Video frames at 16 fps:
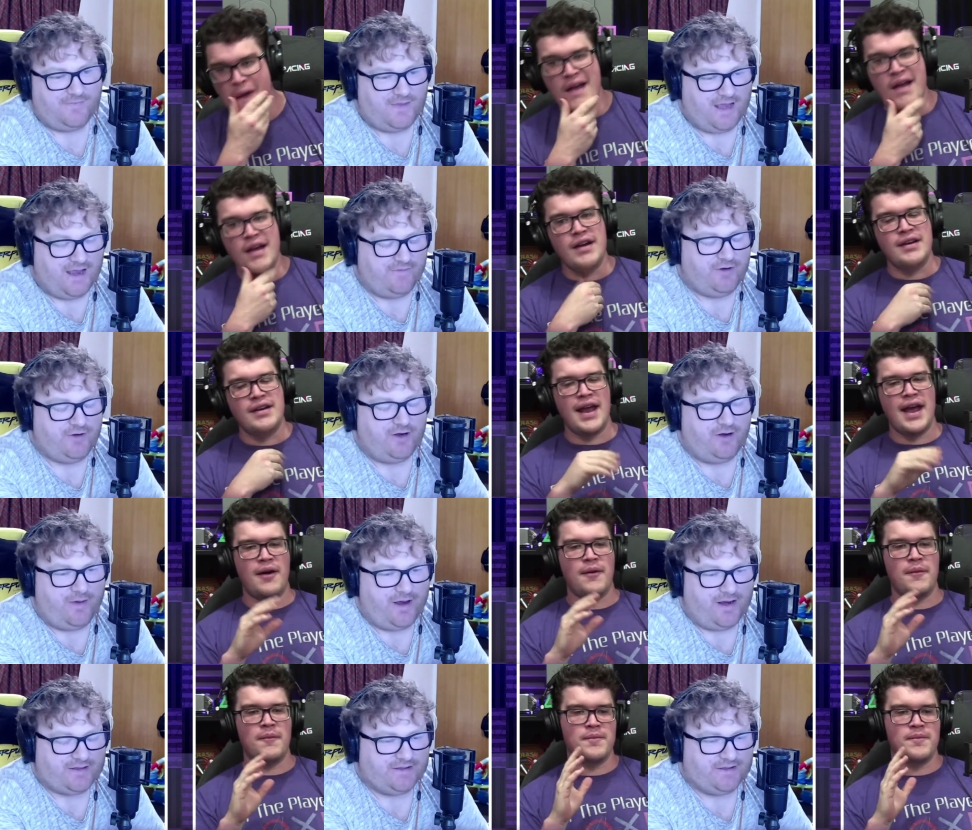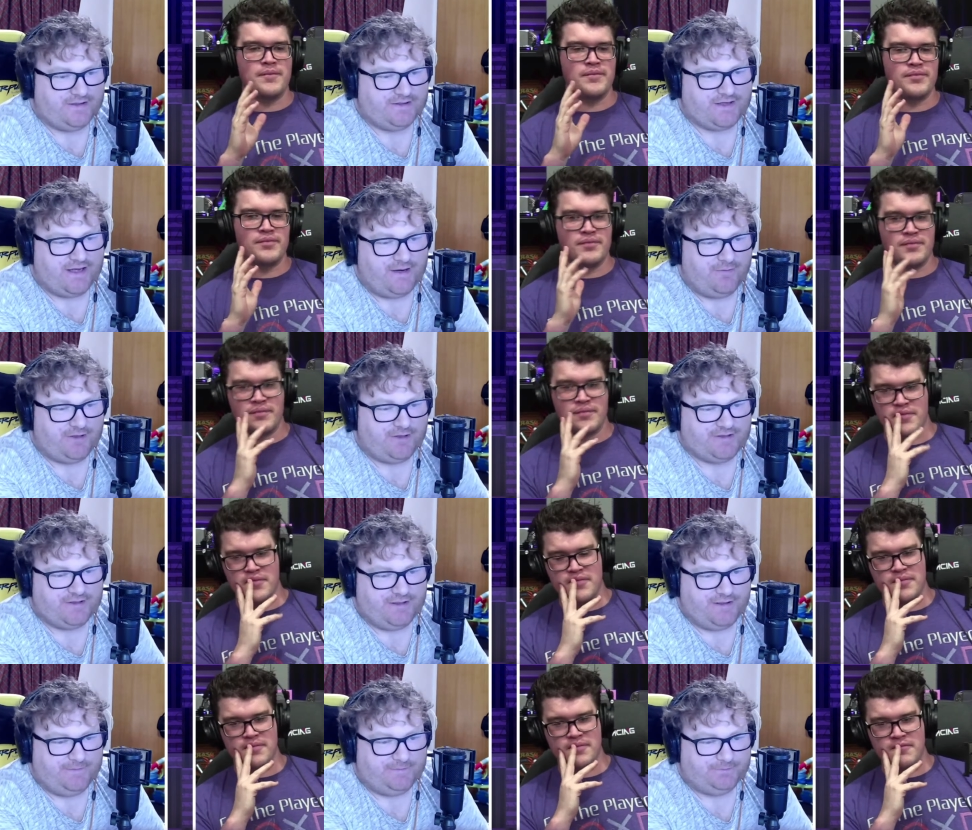Speaker 1: Have you yeah. gone back to this game
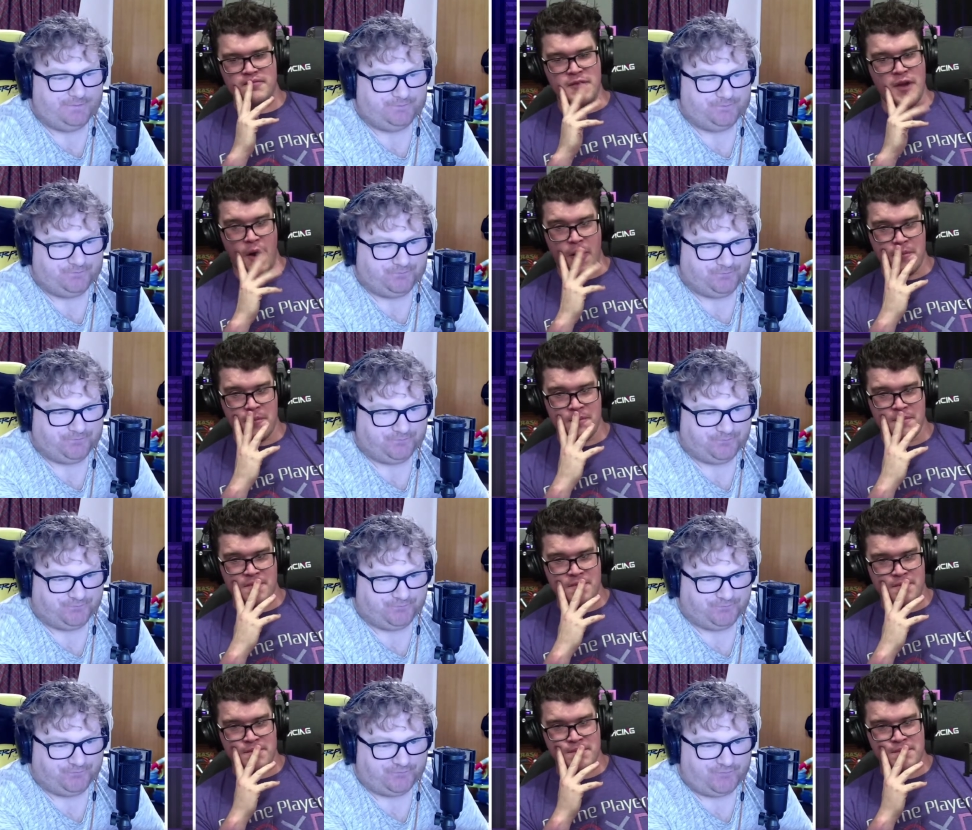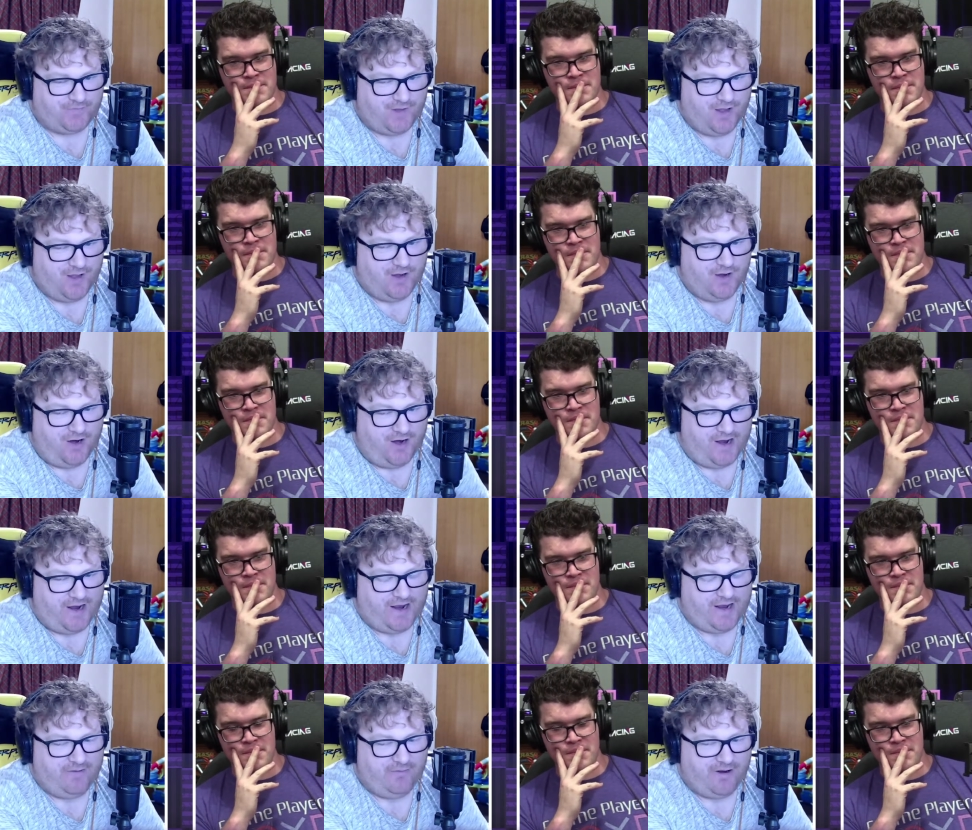recently? No.
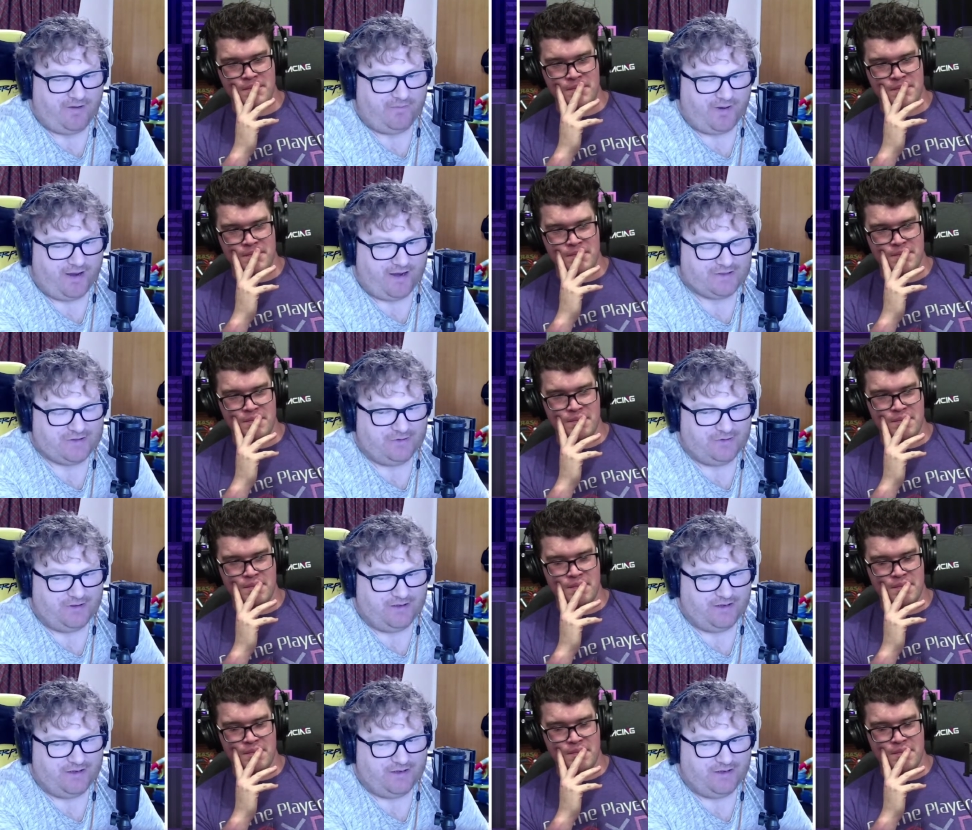I went back to it